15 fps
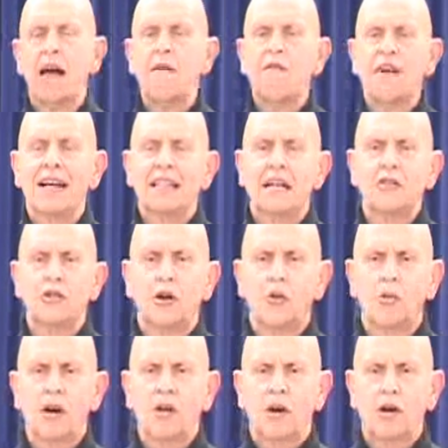In fact, I
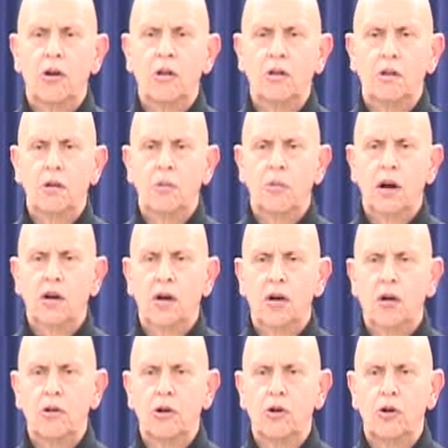taught one
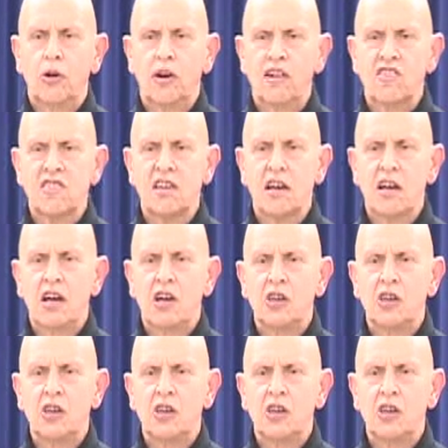whole course